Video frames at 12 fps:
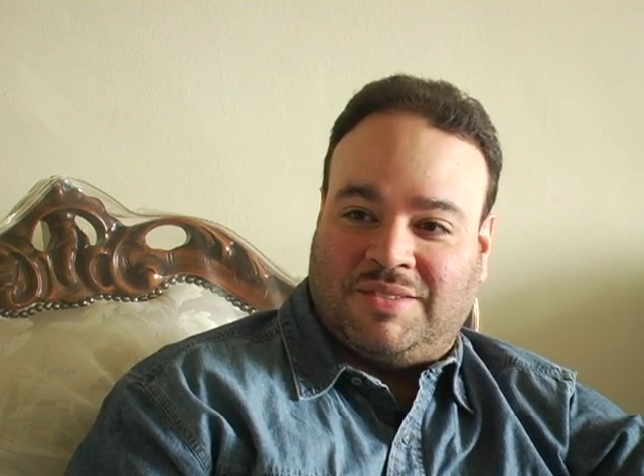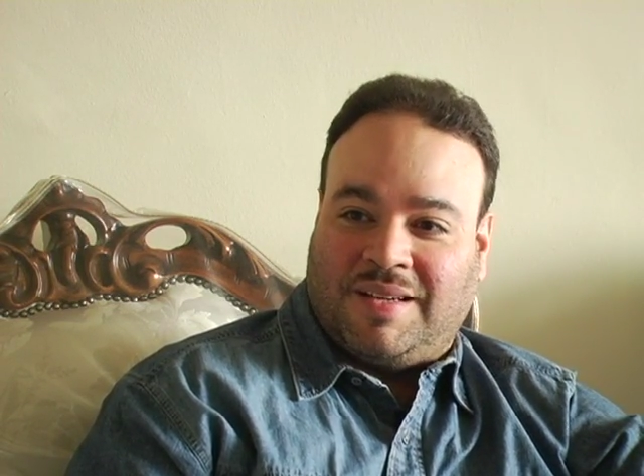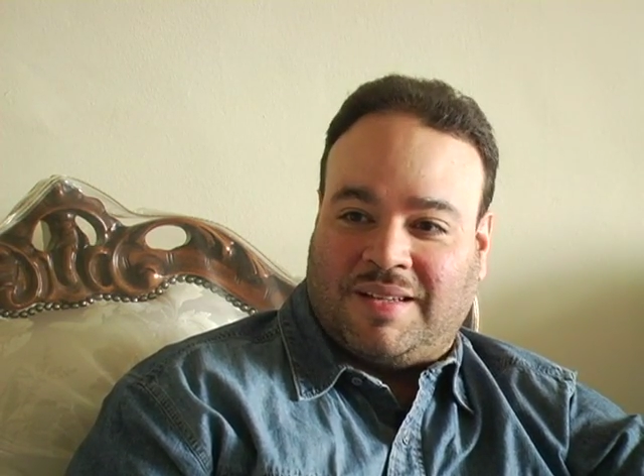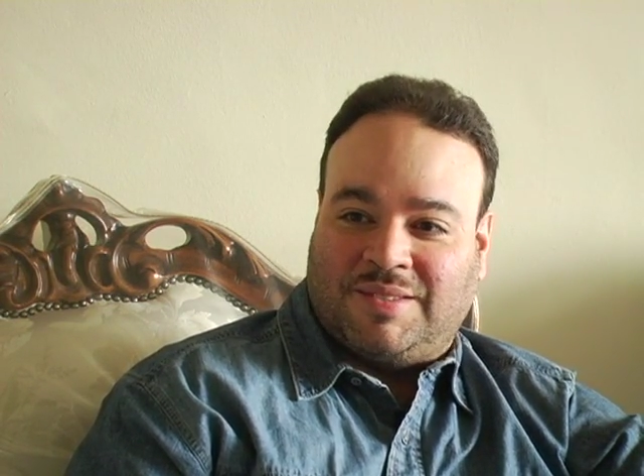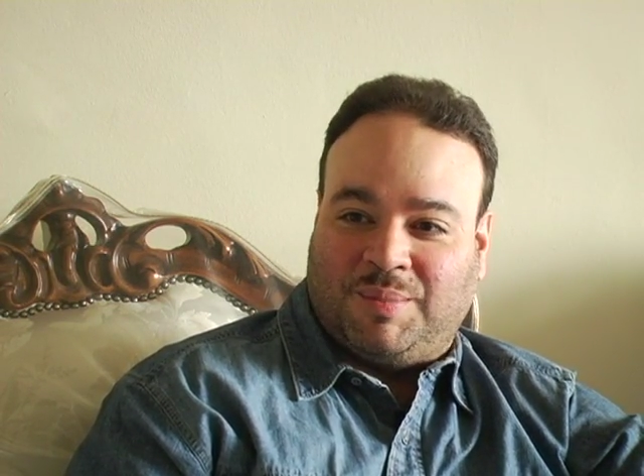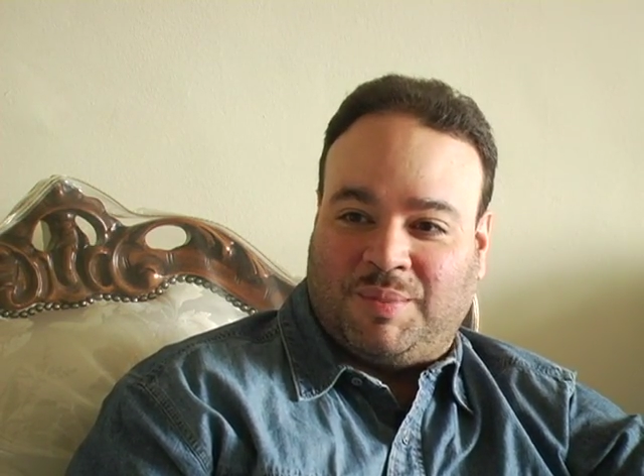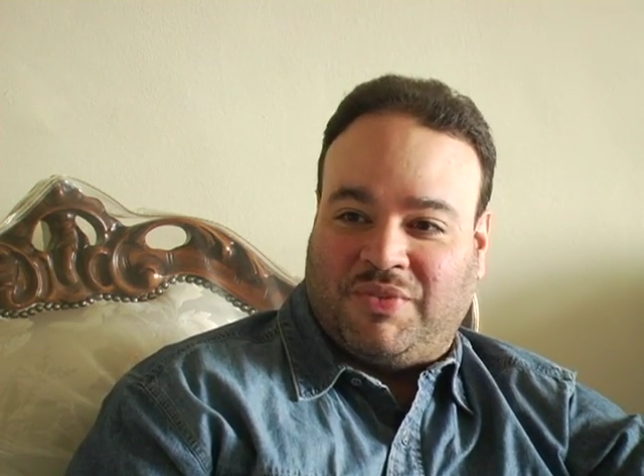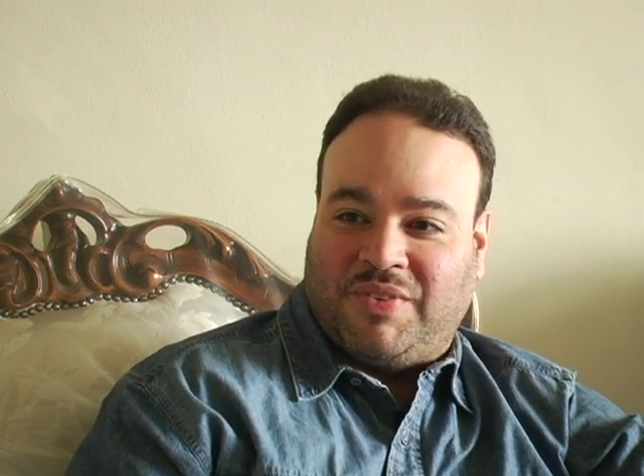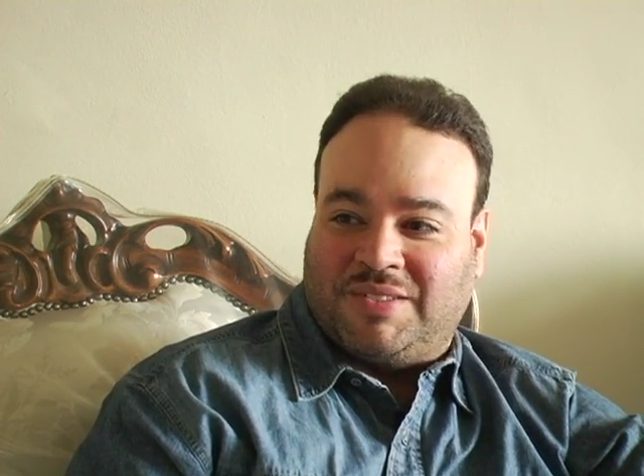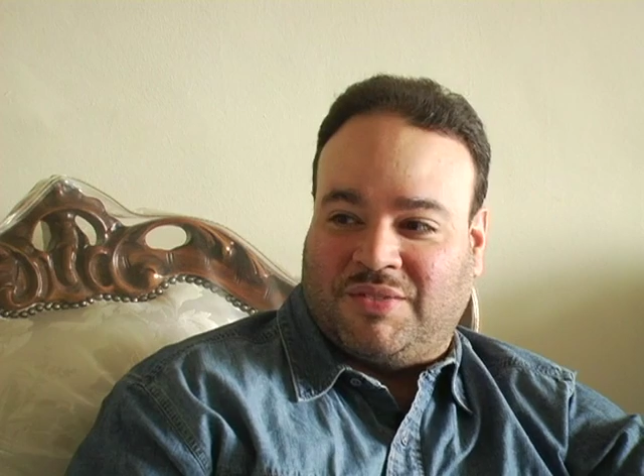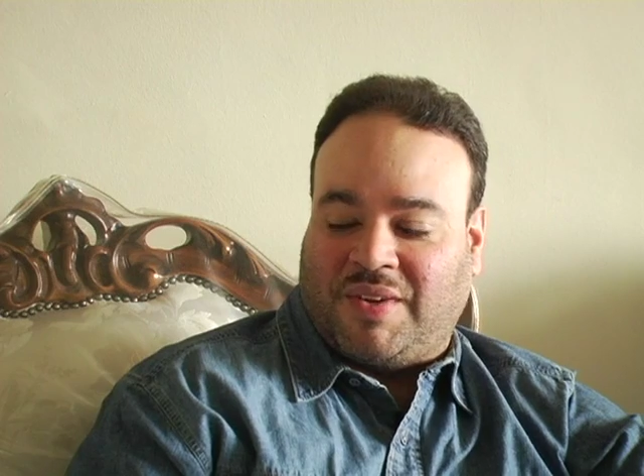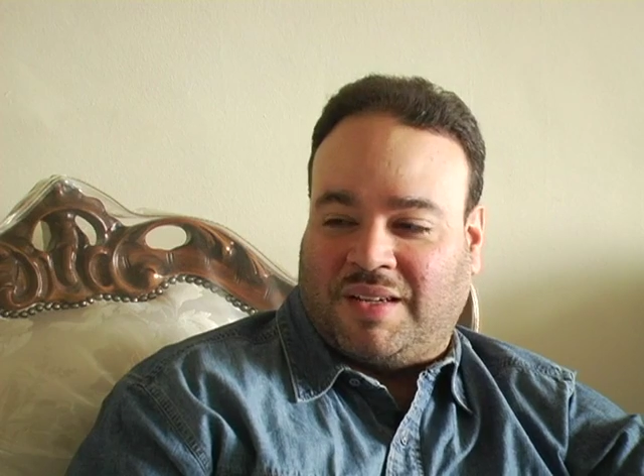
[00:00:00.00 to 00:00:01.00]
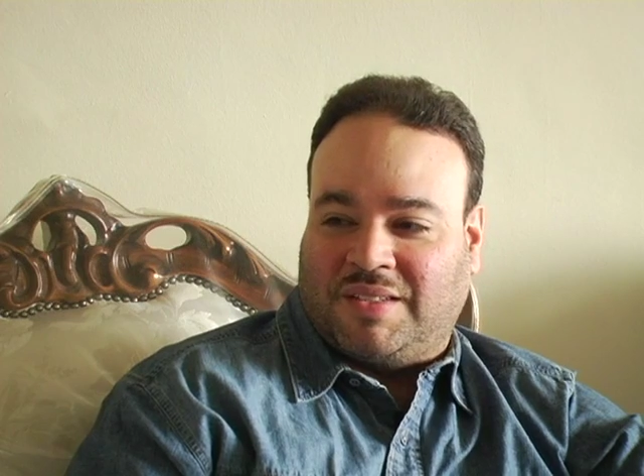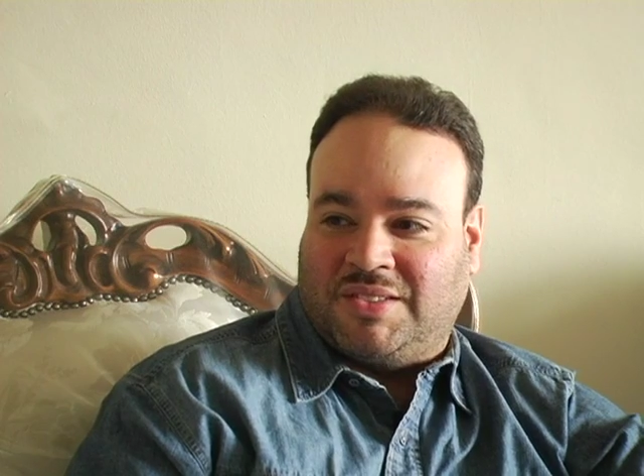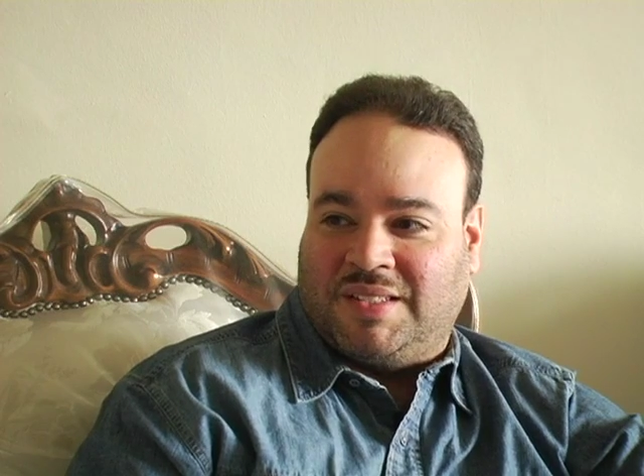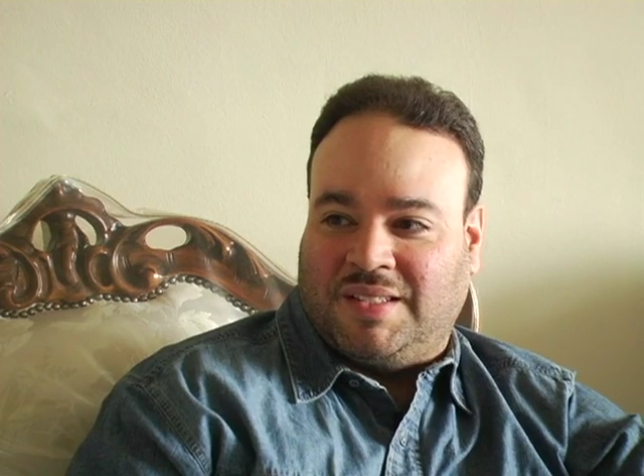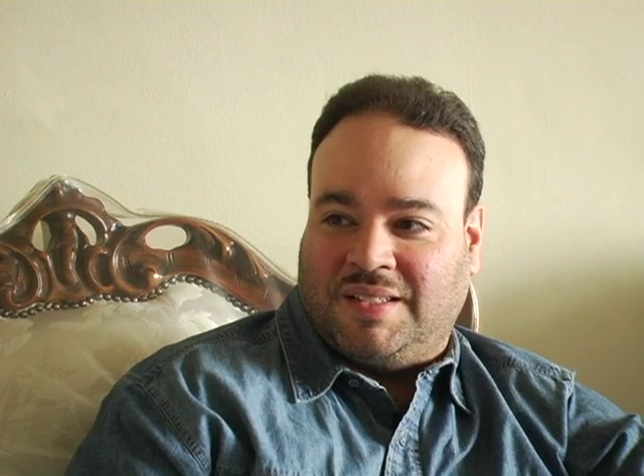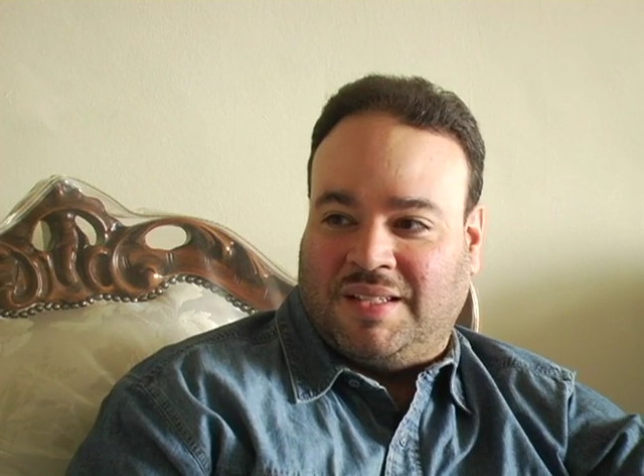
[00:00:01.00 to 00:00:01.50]
He asked the professor if I could
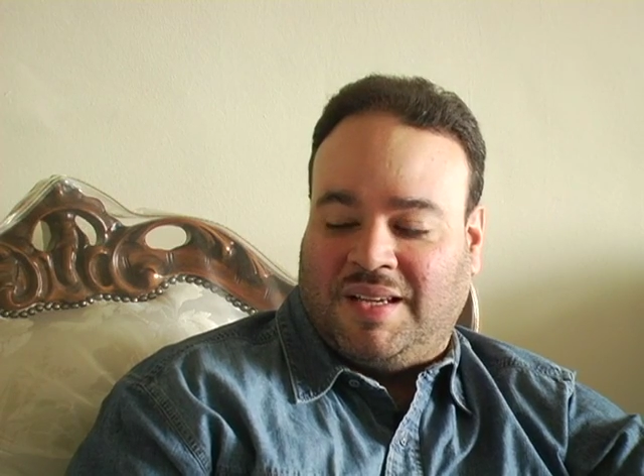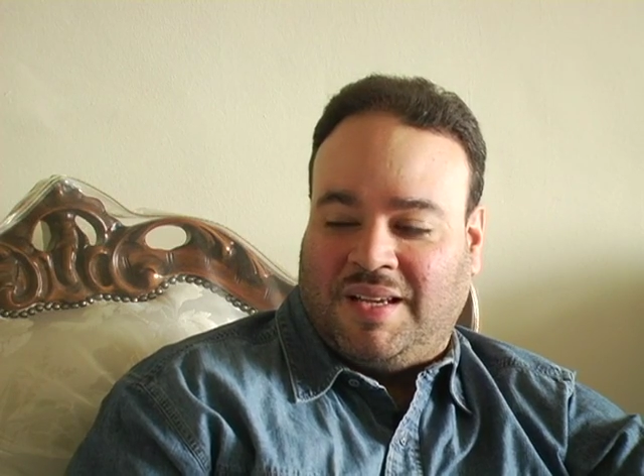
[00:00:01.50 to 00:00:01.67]
sit in.